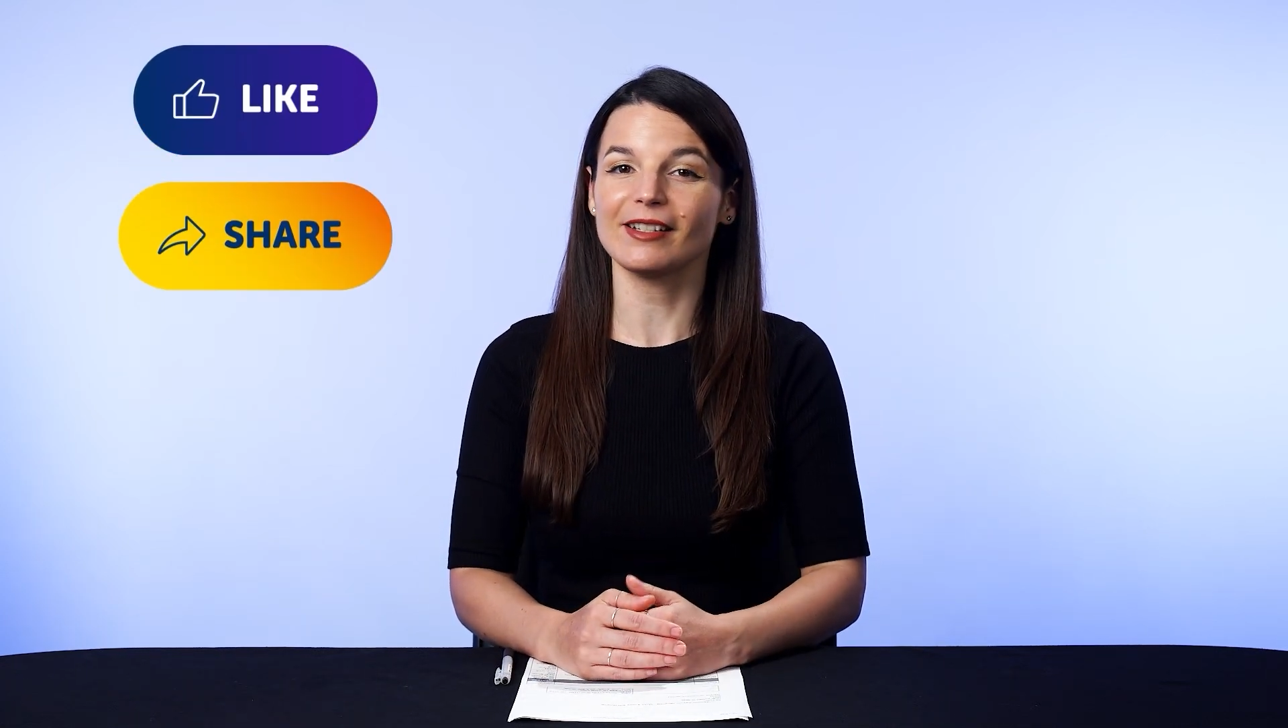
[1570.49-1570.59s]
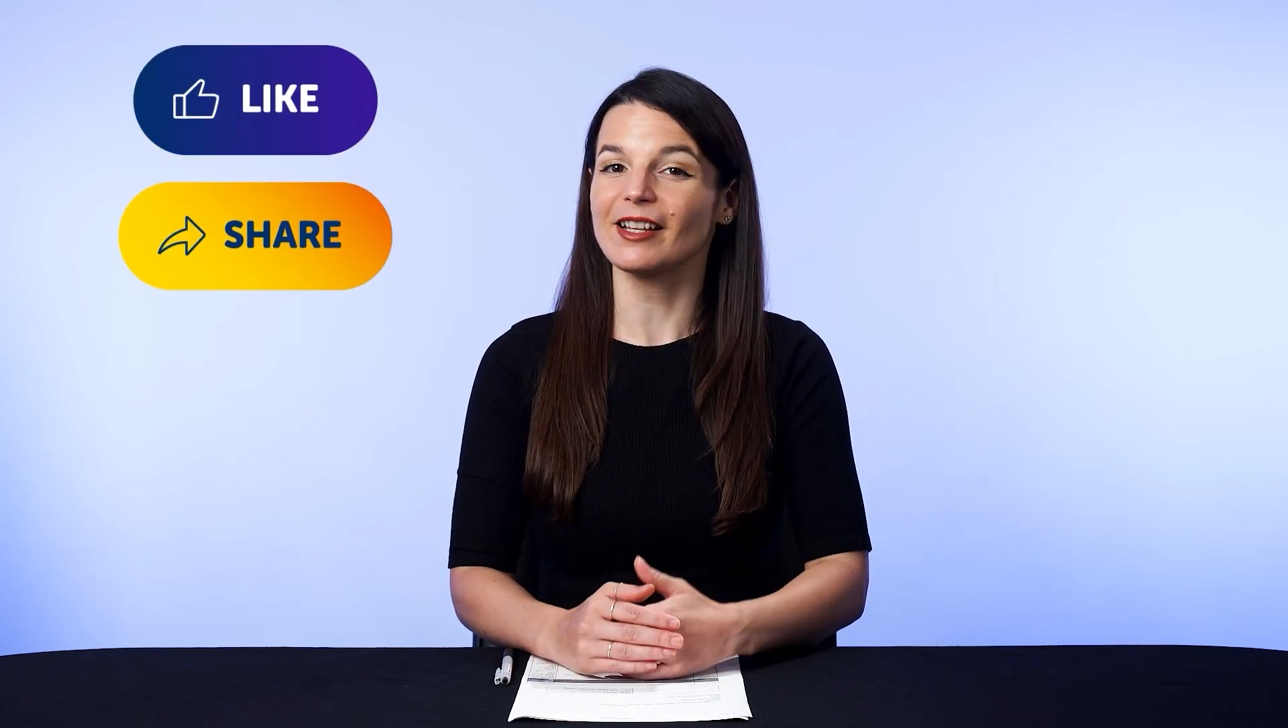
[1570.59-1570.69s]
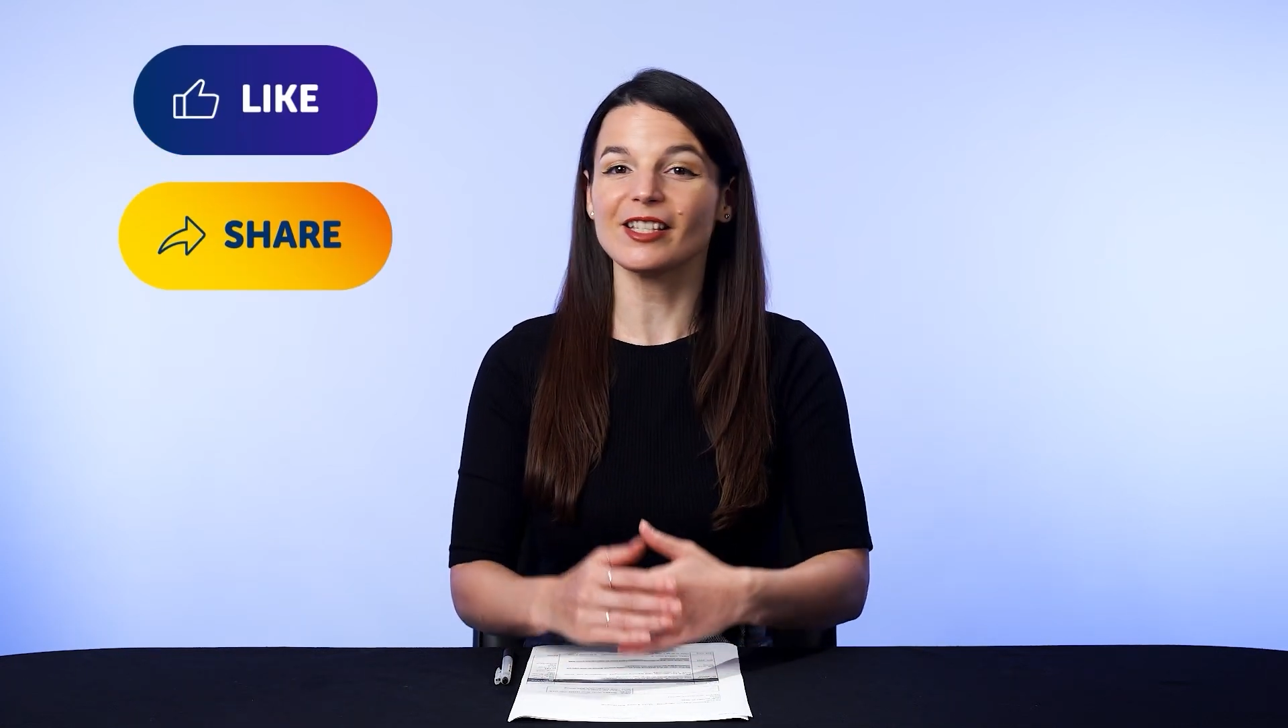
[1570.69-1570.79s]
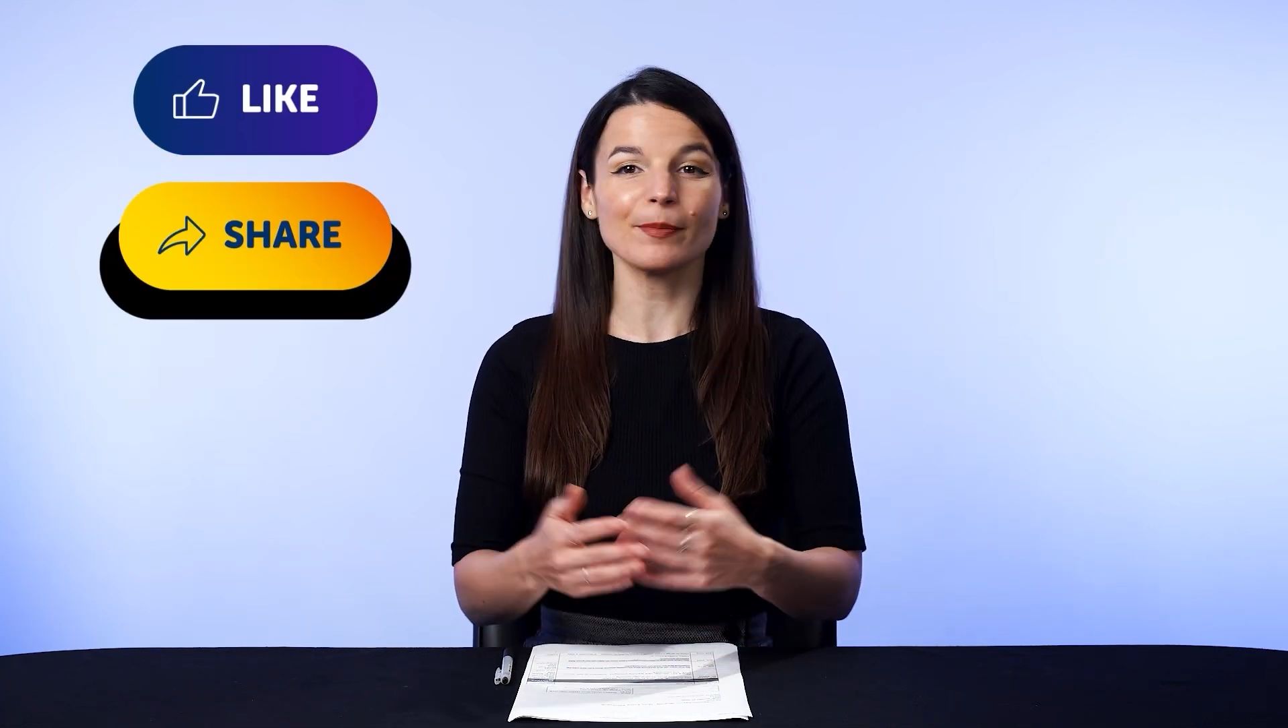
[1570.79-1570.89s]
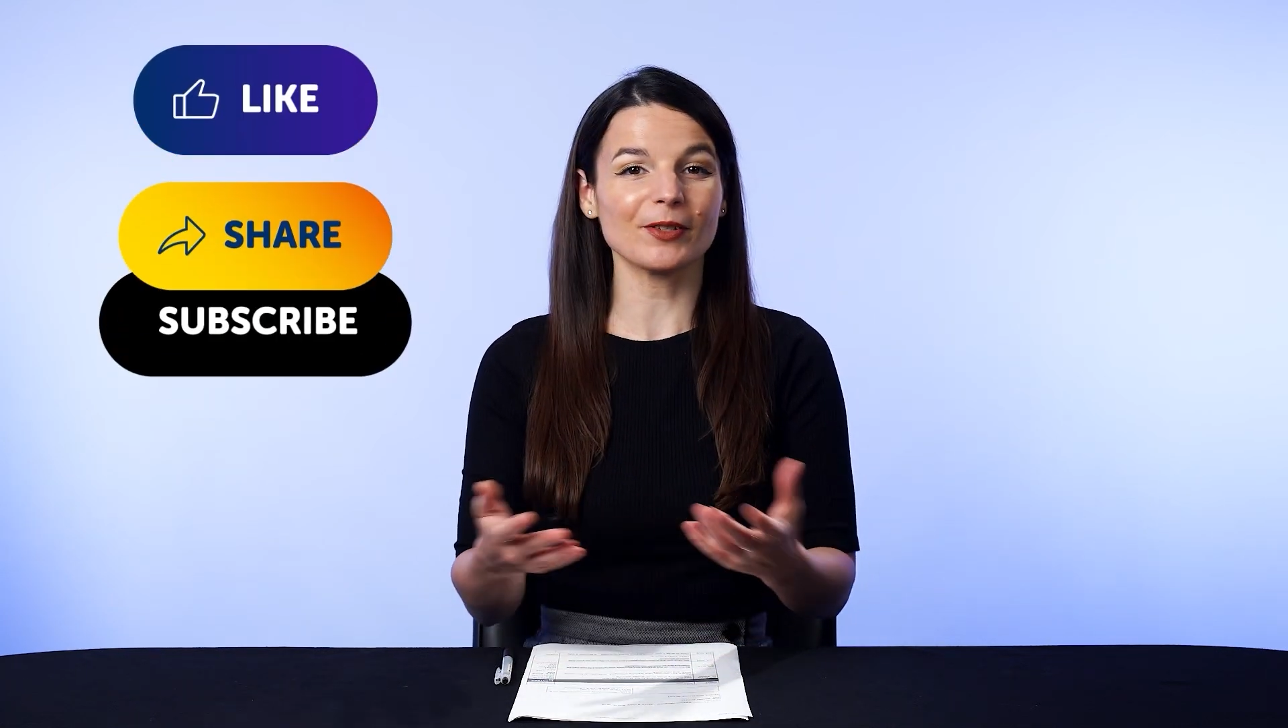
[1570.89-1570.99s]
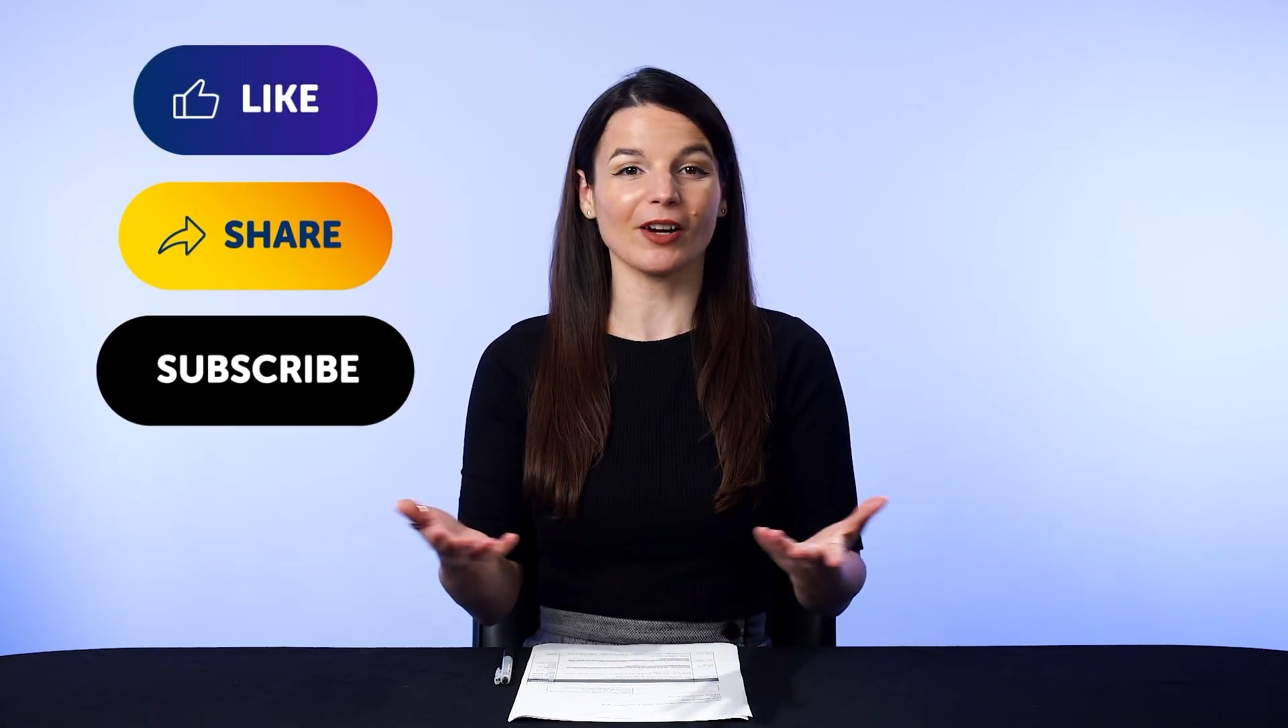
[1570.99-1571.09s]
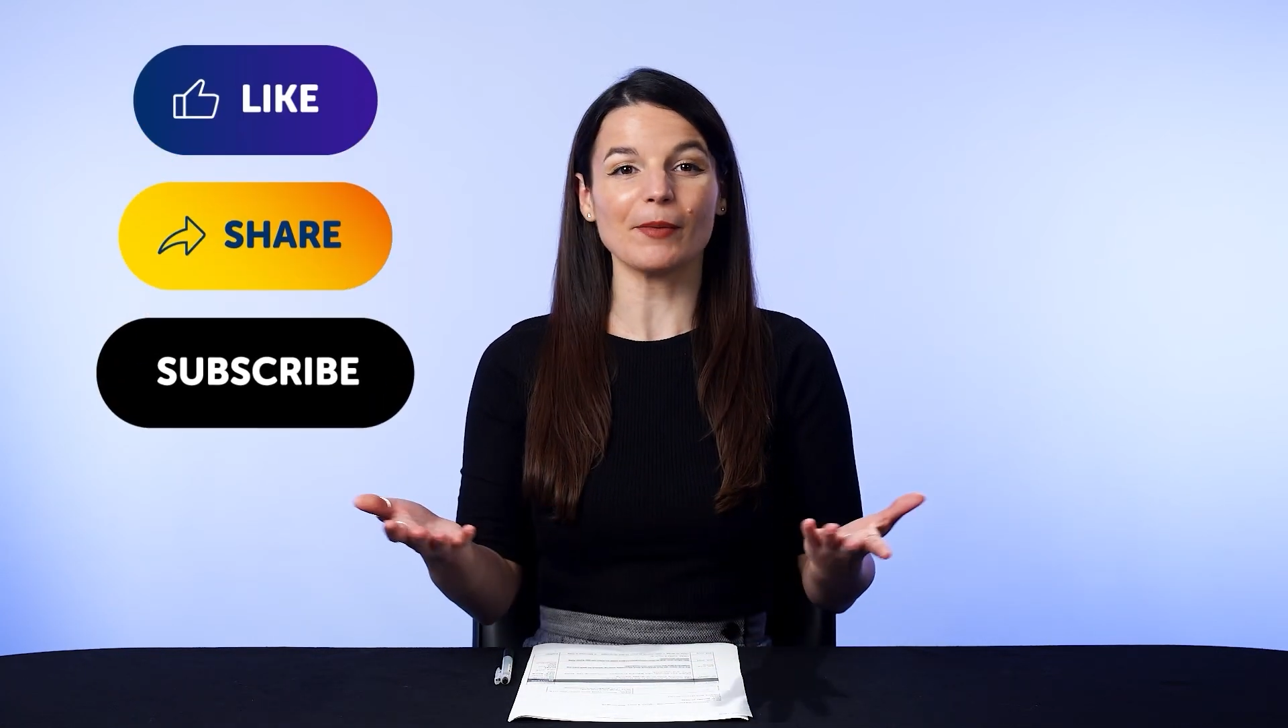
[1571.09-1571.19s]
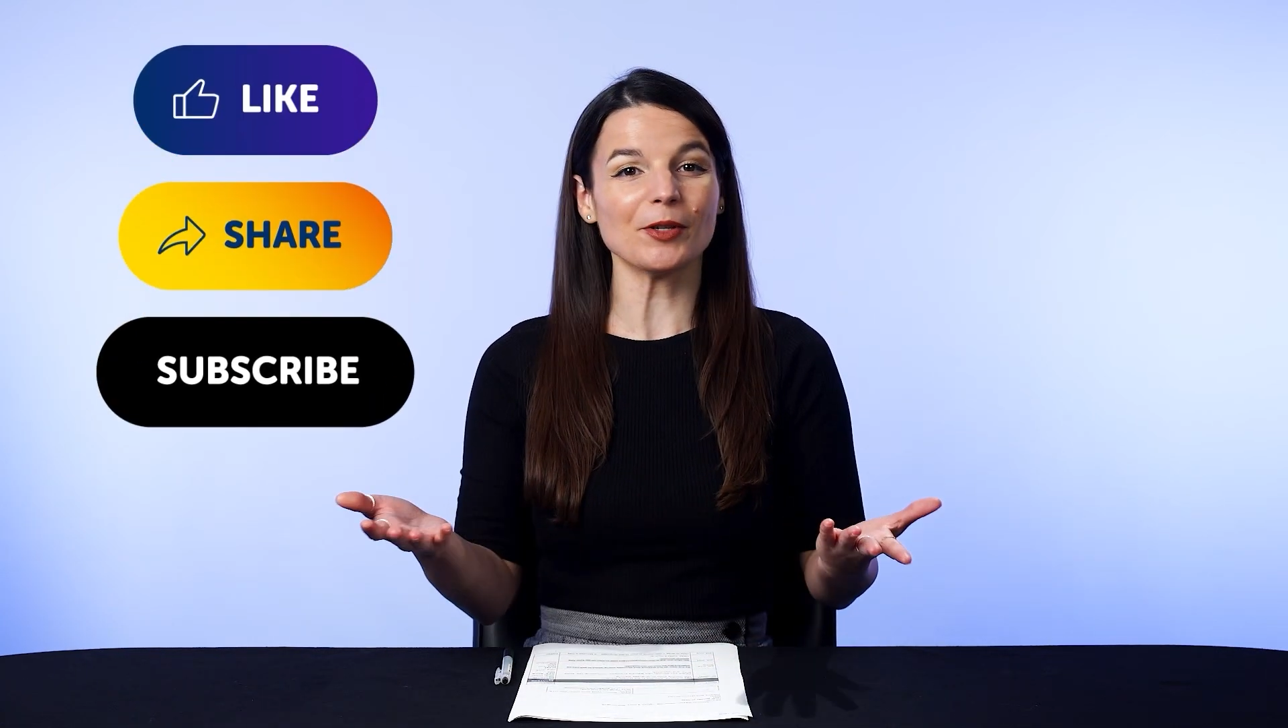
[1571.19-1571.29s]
and subscribe